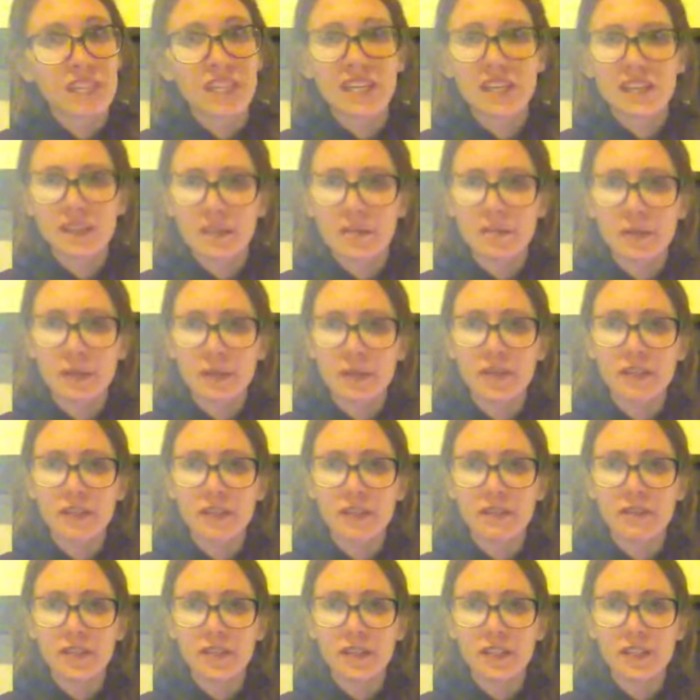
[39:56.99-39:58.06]
He's playing League
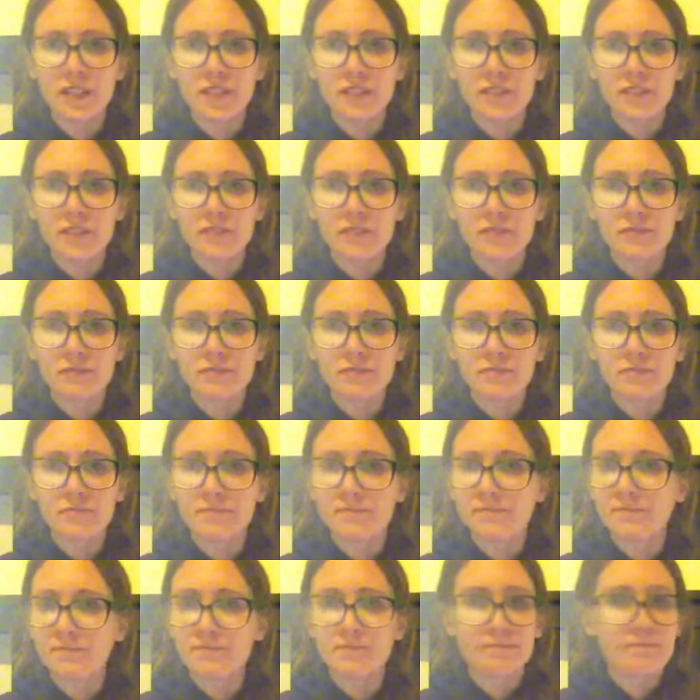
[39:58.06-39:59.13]
of Legends.
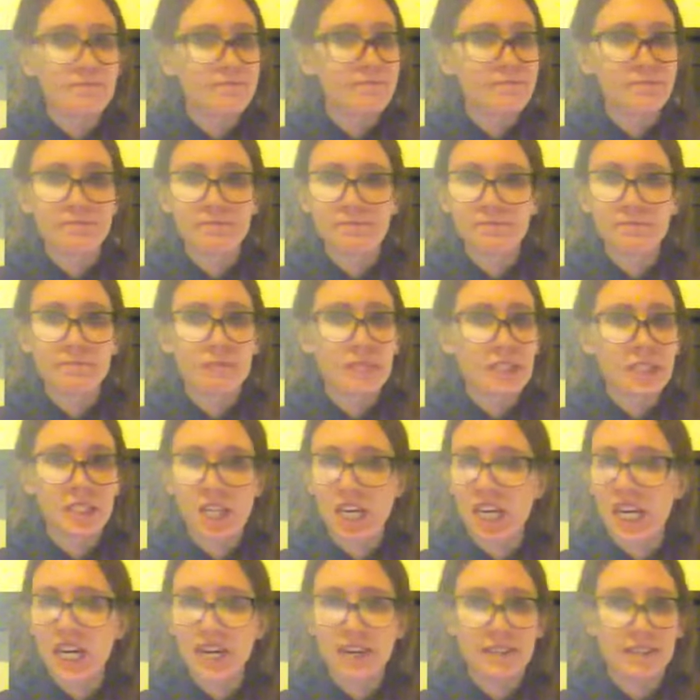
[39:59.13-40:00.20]
Mister,
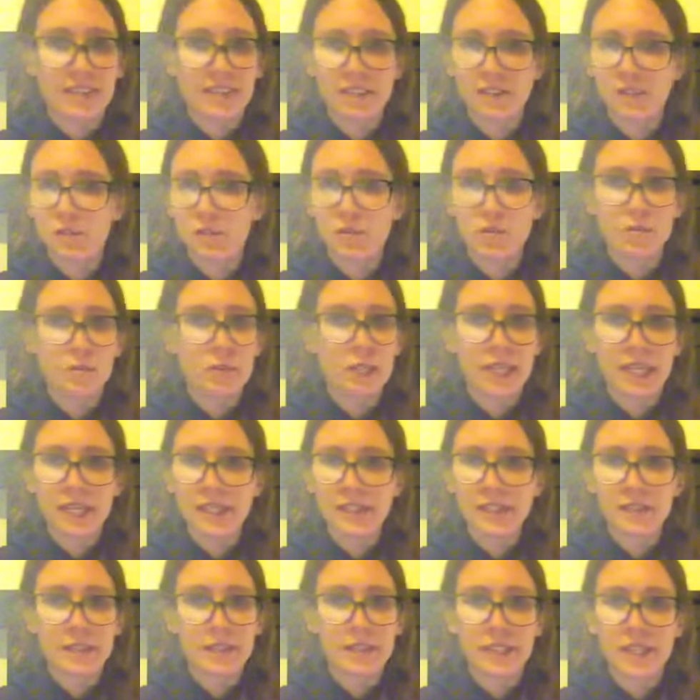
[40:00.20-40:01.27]
I have 2
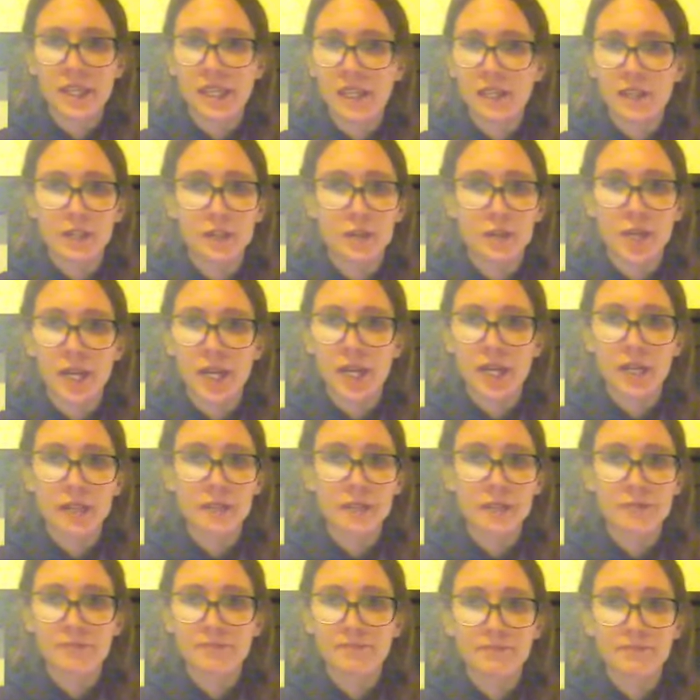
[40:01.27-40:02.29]
tests in the next 2 days.